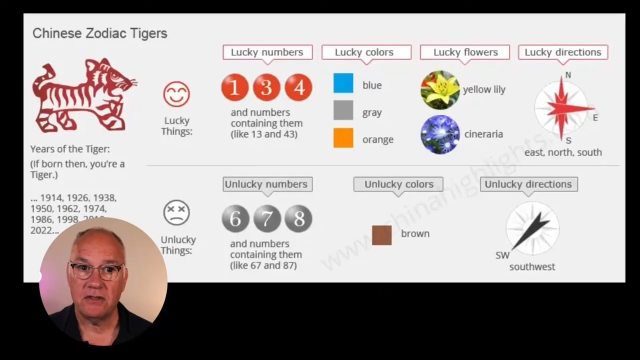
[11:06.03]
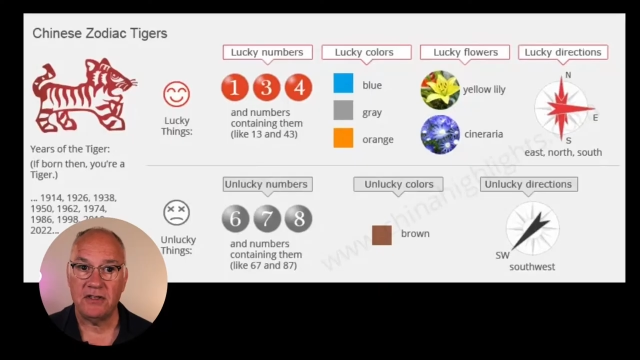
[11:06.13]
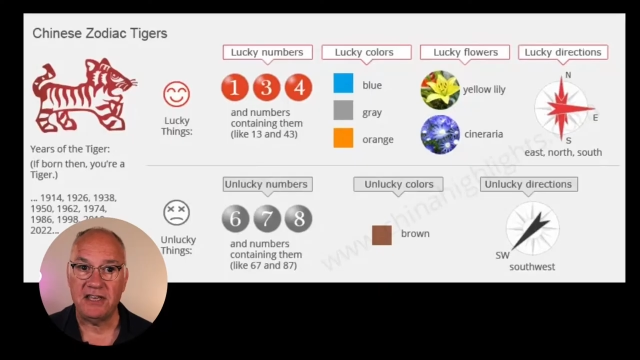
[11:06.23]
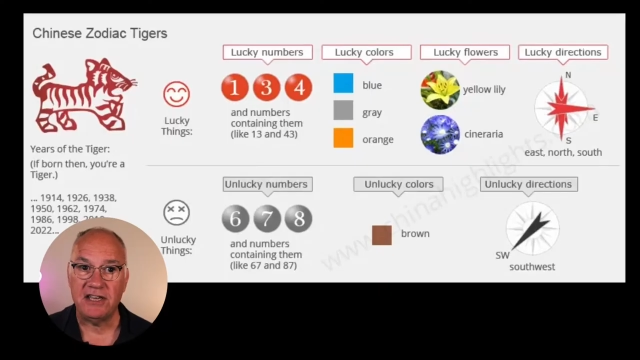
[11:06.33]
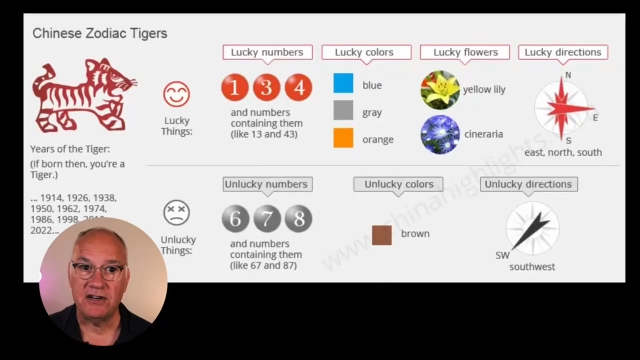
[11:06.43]

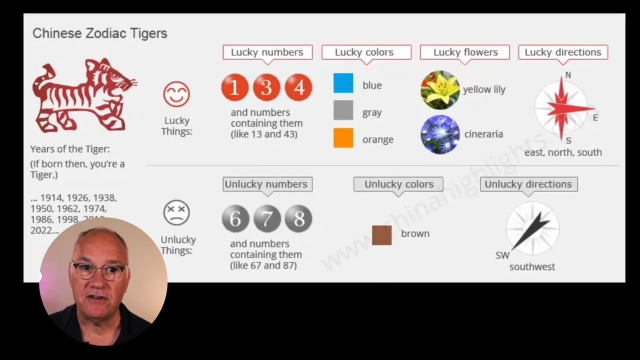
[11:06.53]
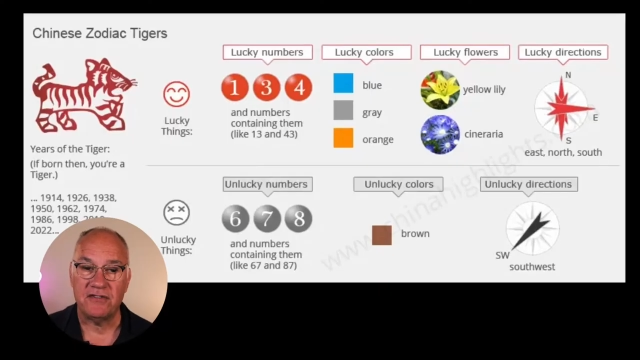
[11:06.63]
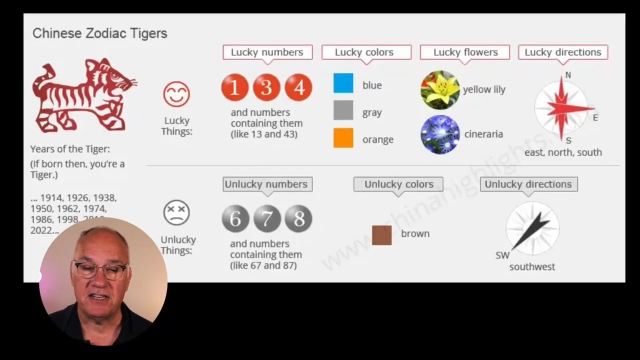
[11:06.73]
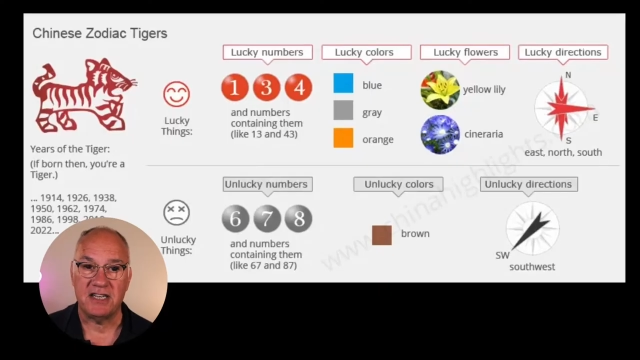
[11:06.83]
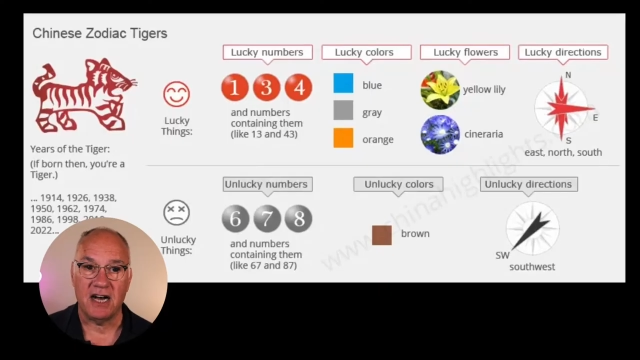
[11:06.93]
the year of
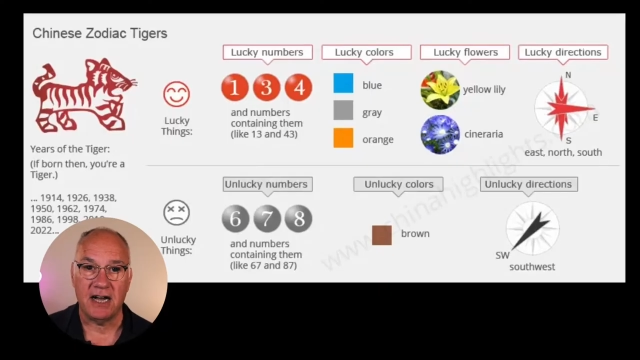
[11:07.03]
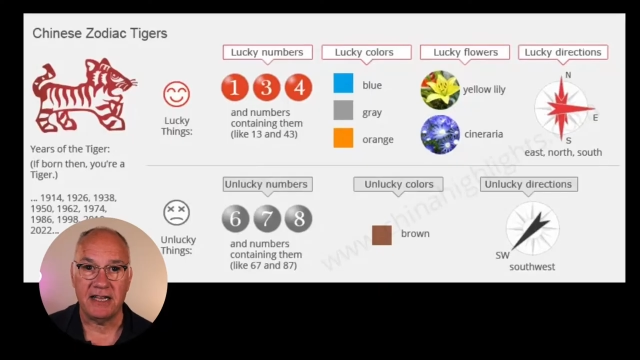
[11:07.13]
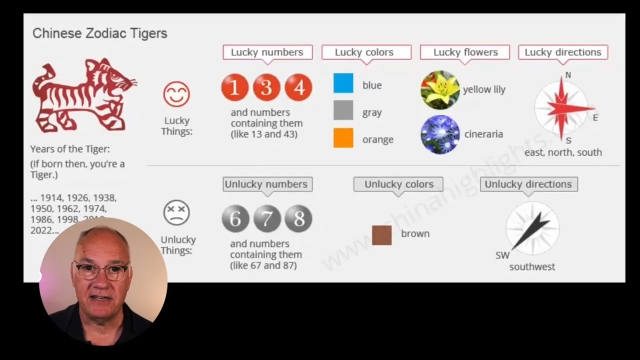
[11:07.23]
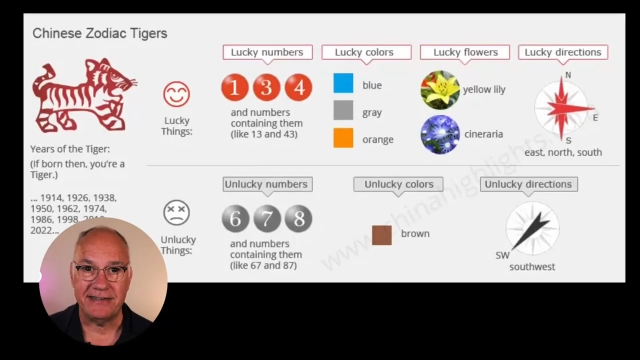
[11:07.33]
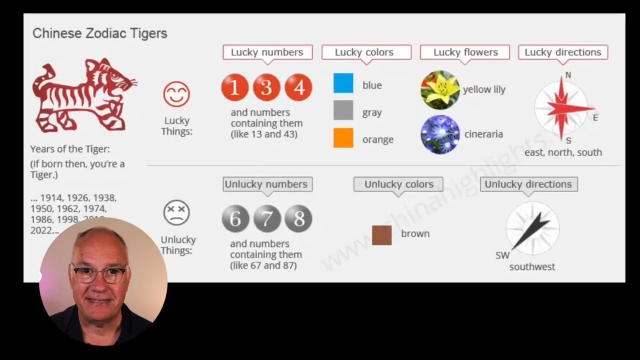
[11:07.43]
the
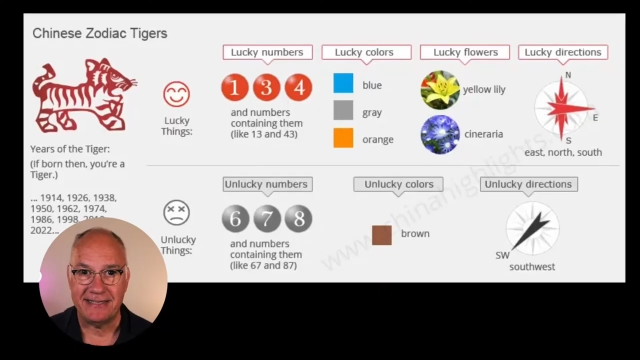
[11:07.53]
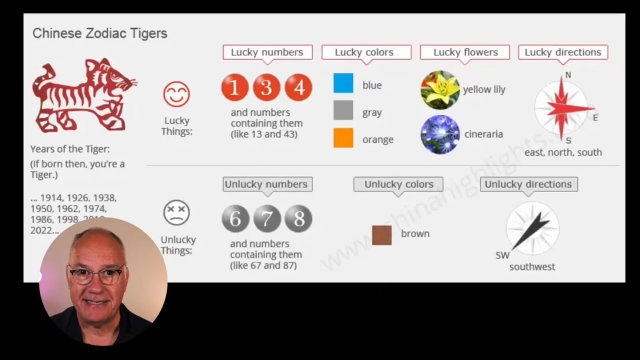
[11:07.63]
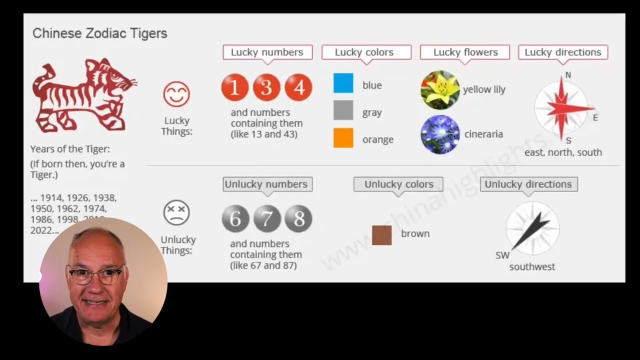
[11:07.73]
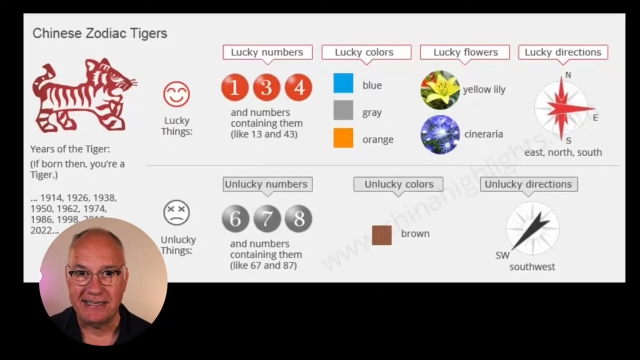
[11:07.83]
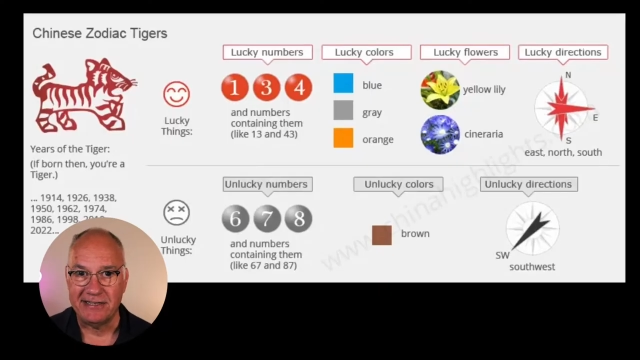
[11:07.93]
tiger. It's the
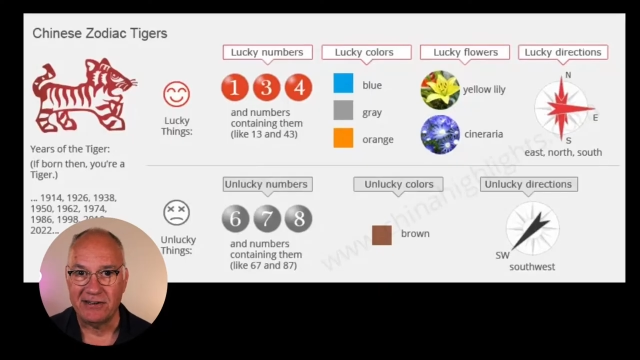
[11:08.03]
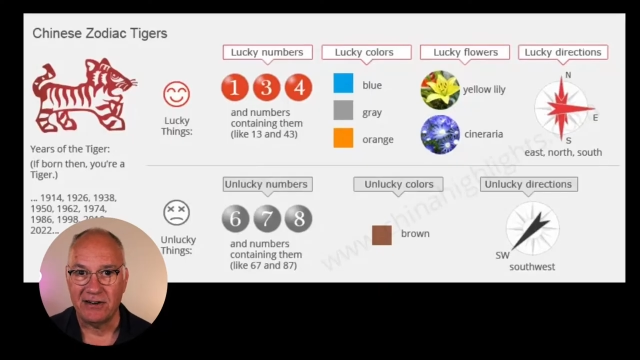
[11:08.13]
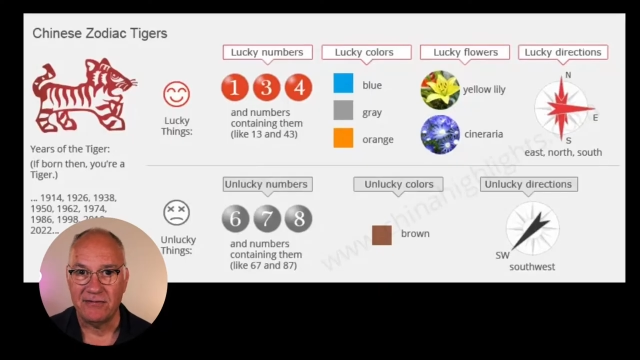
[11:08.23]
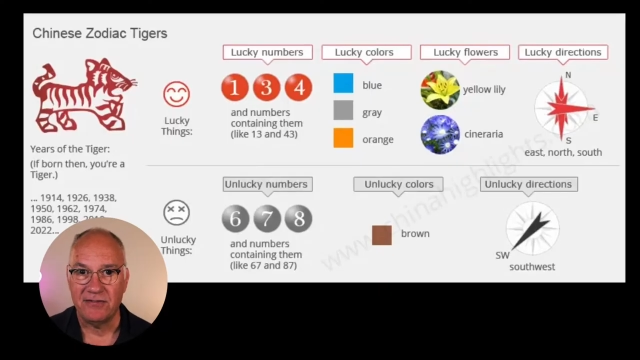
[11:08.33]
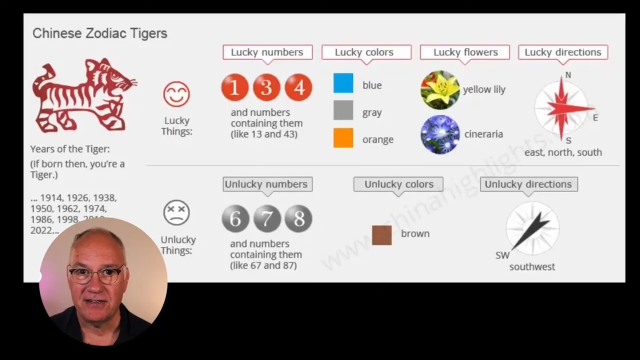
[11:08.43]
year
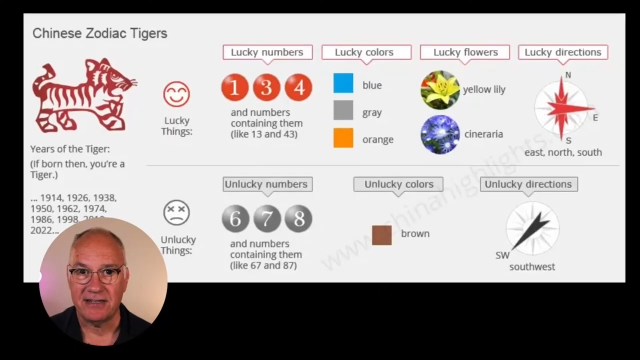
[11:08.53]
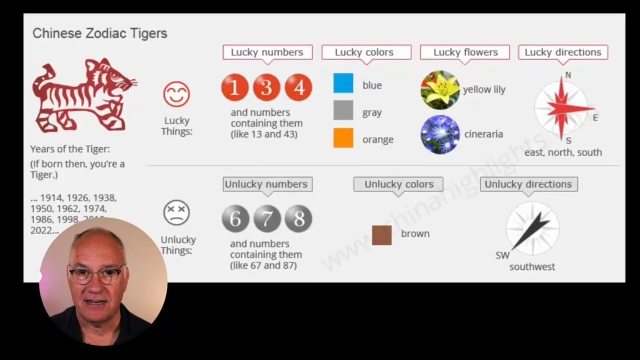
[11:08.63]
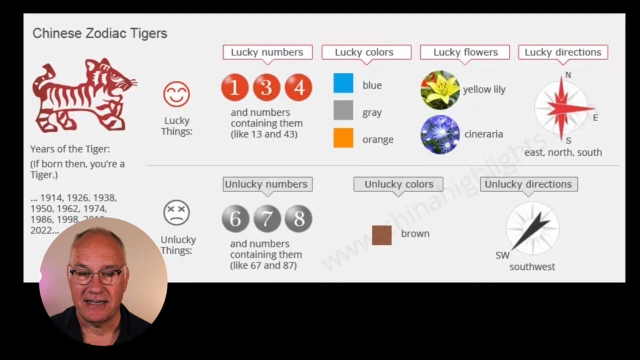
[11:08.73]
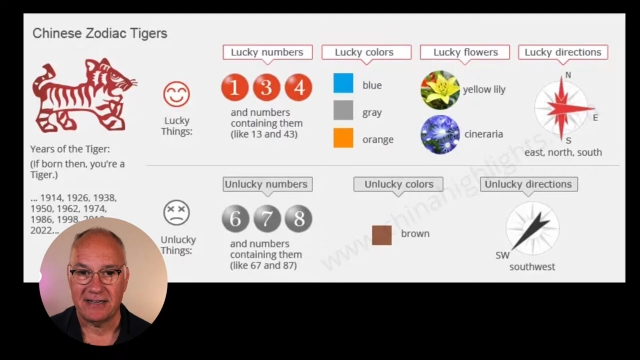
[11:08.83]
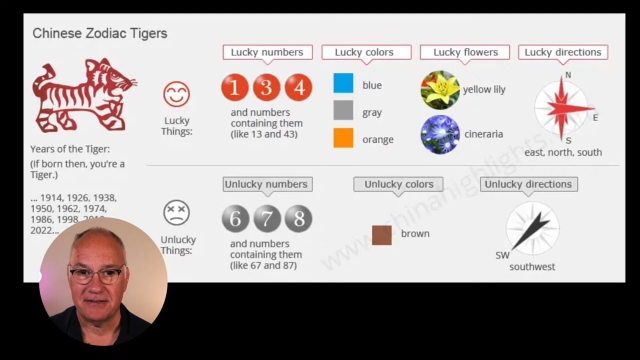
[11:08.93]
of the
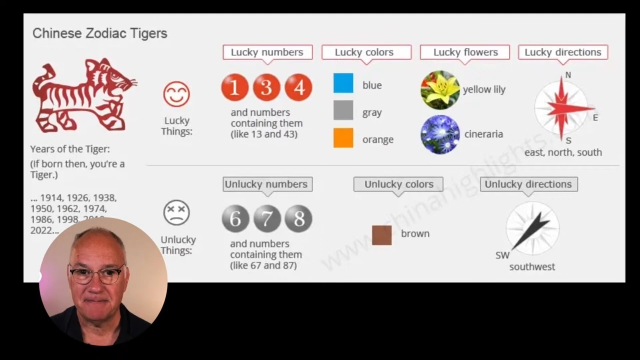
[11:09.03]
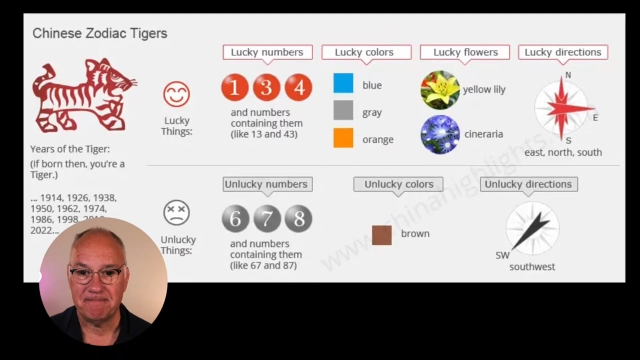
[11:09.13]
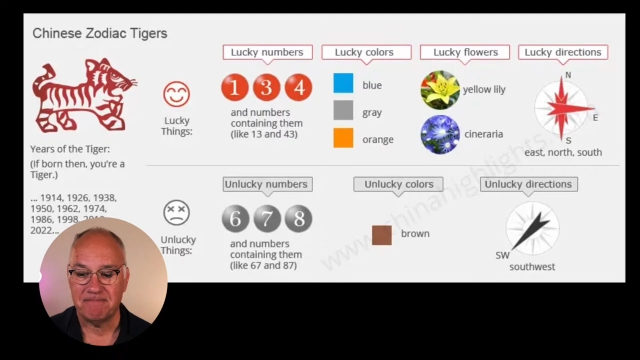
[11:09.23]
tiger.